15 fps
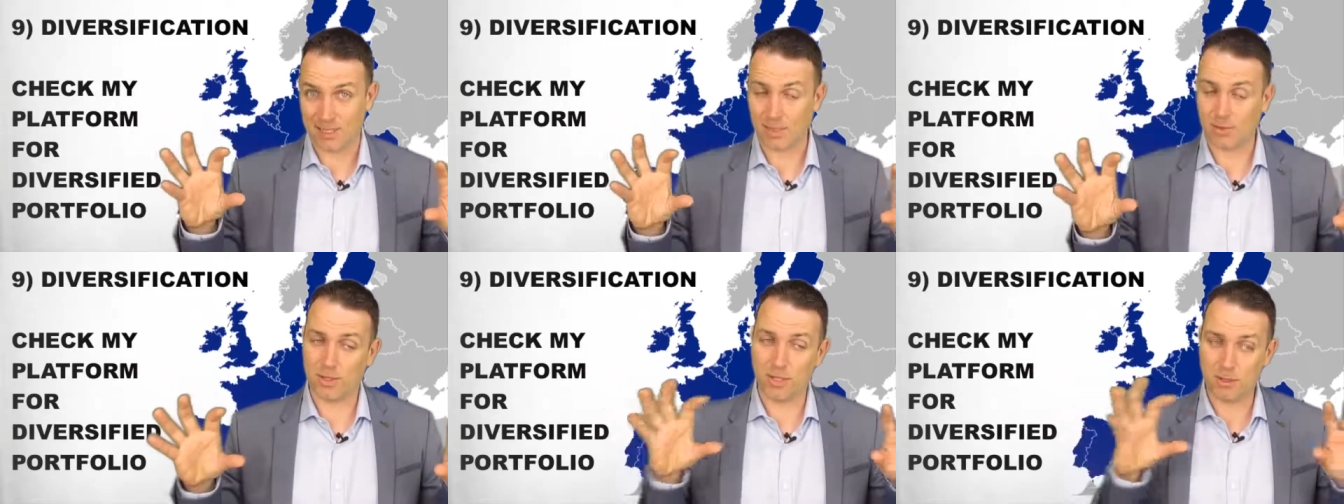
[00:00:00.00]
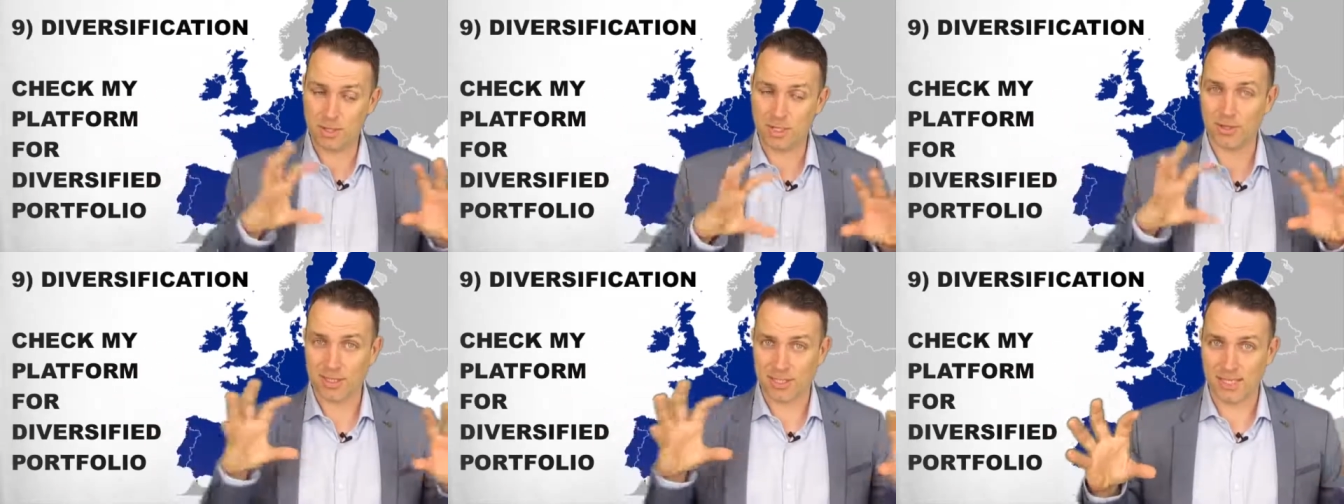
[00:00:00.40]
So those
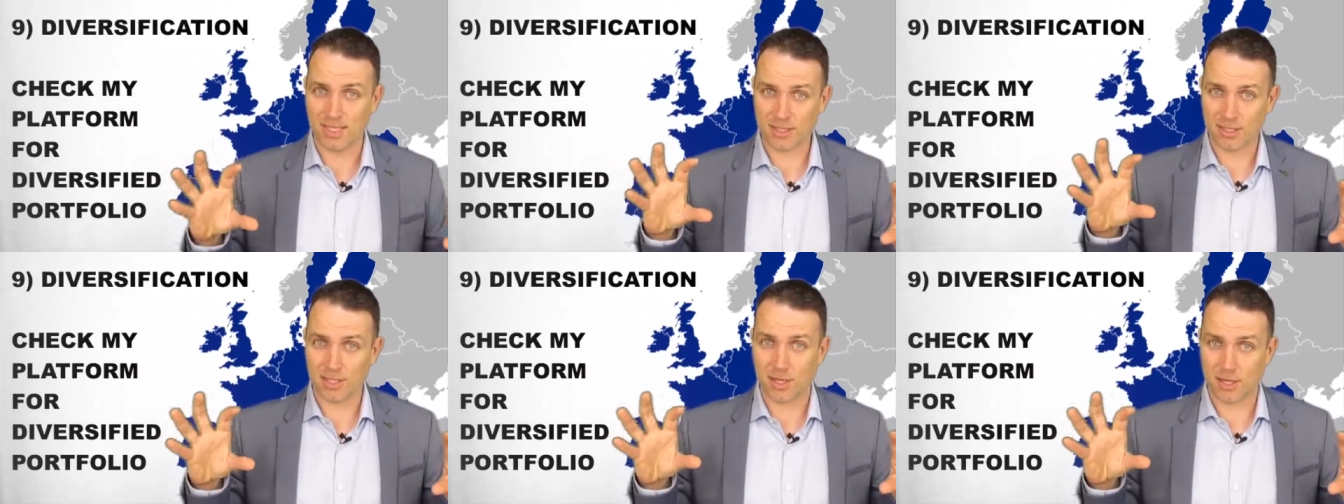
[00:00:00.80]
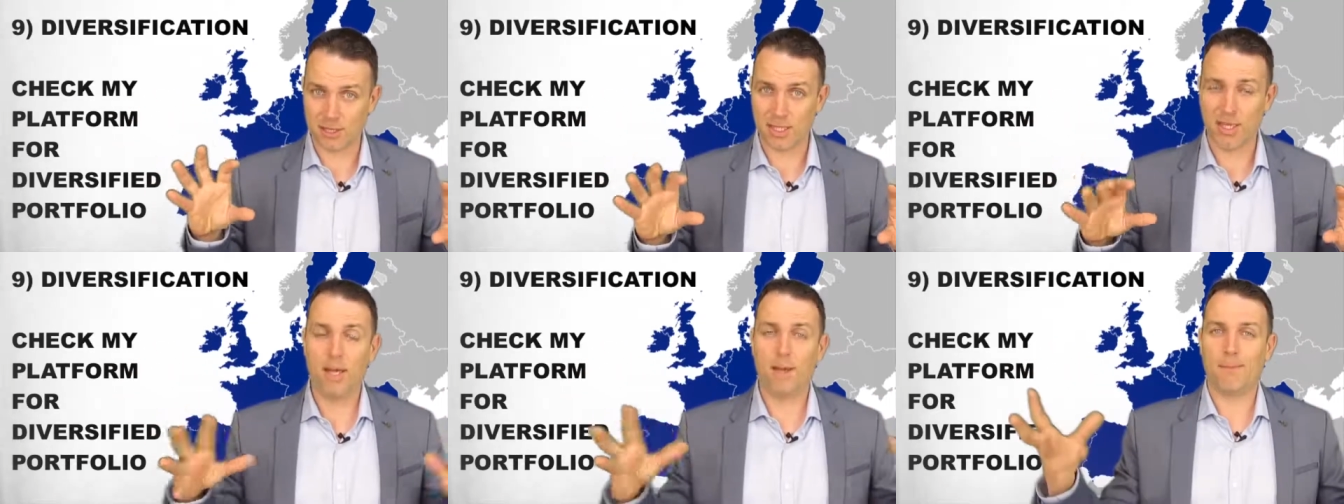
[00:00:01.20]
are still
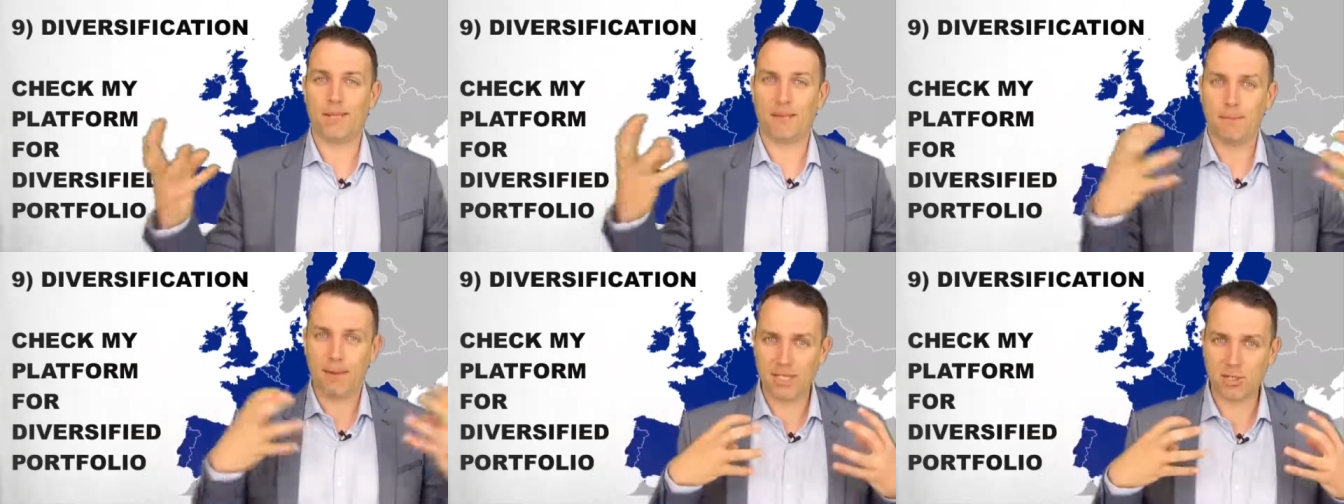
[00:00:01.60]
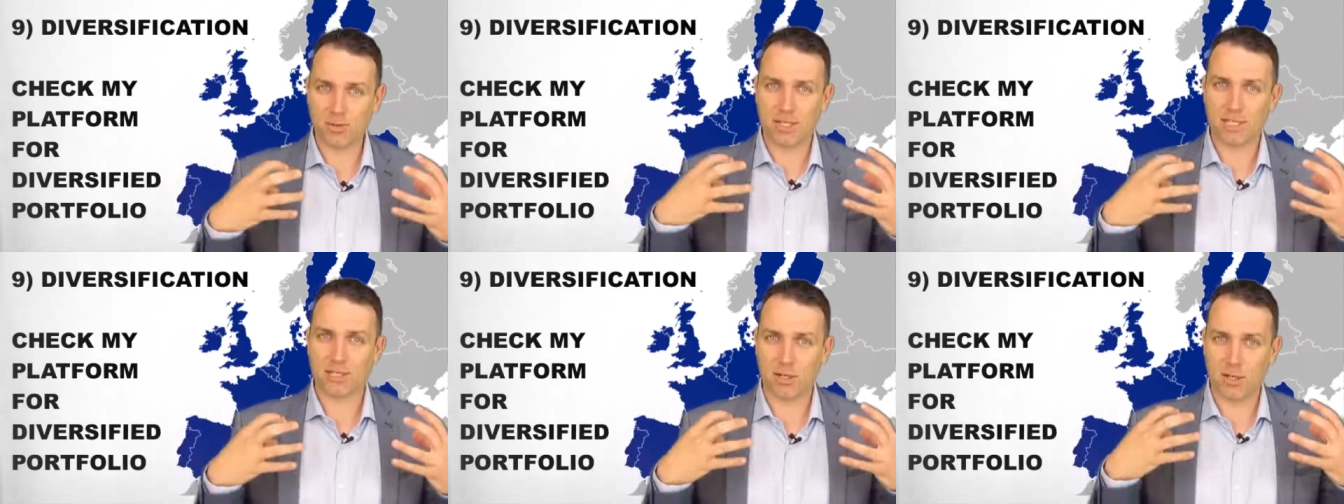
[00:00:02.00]
stocks, but much
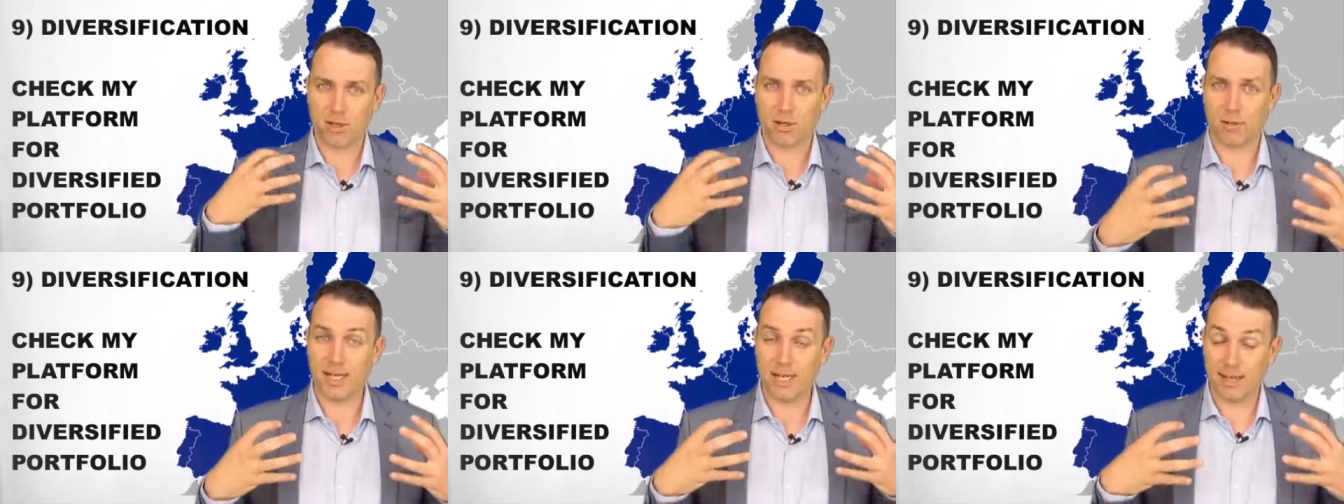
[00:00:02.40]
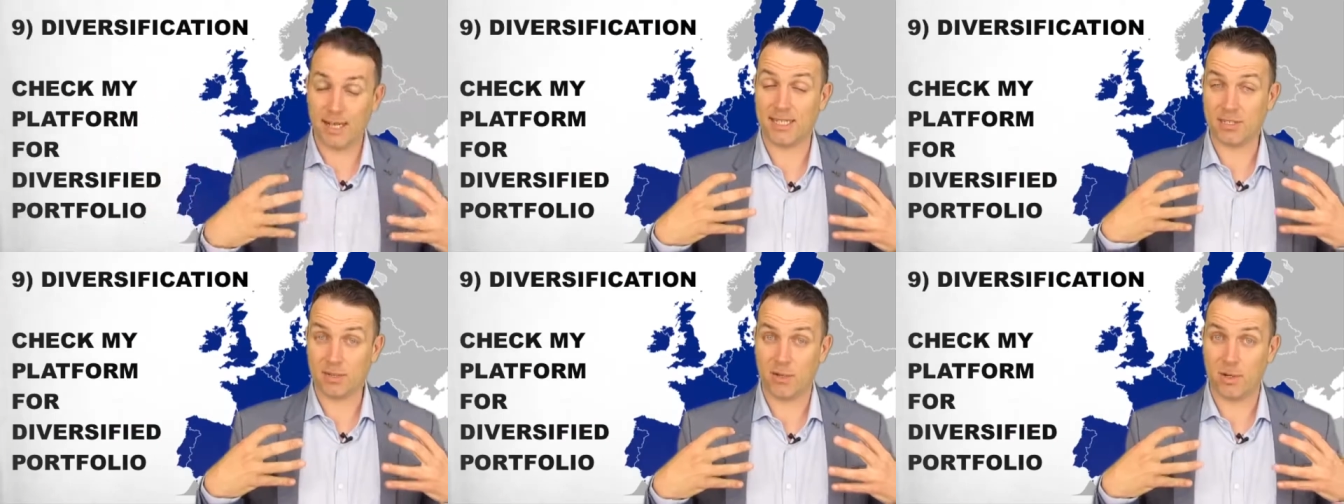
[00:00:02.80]

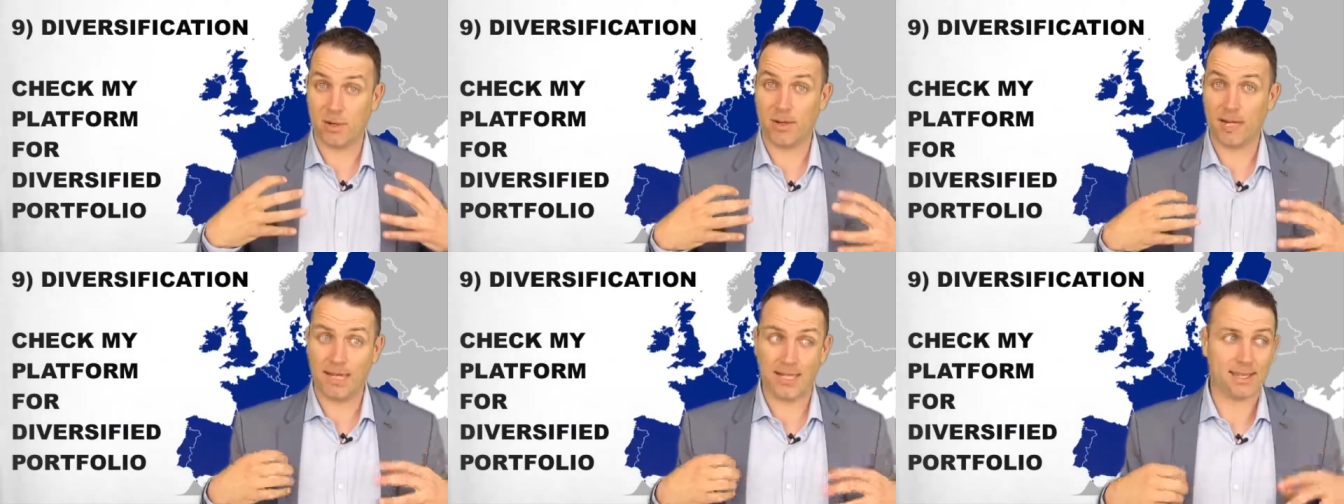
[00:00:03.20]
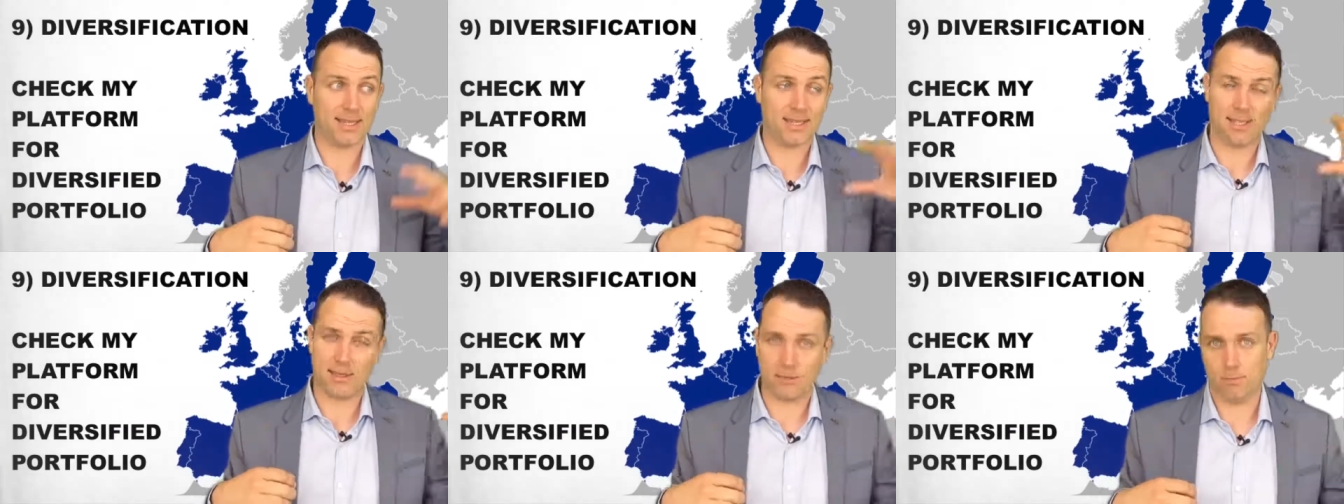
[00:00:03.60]
less
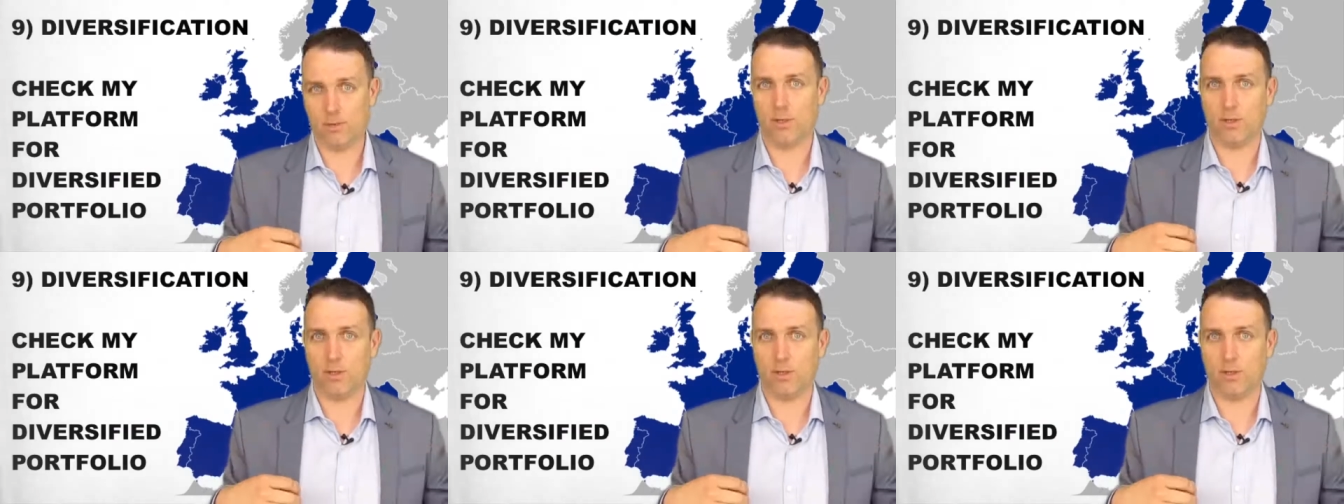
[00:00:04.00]
correlated than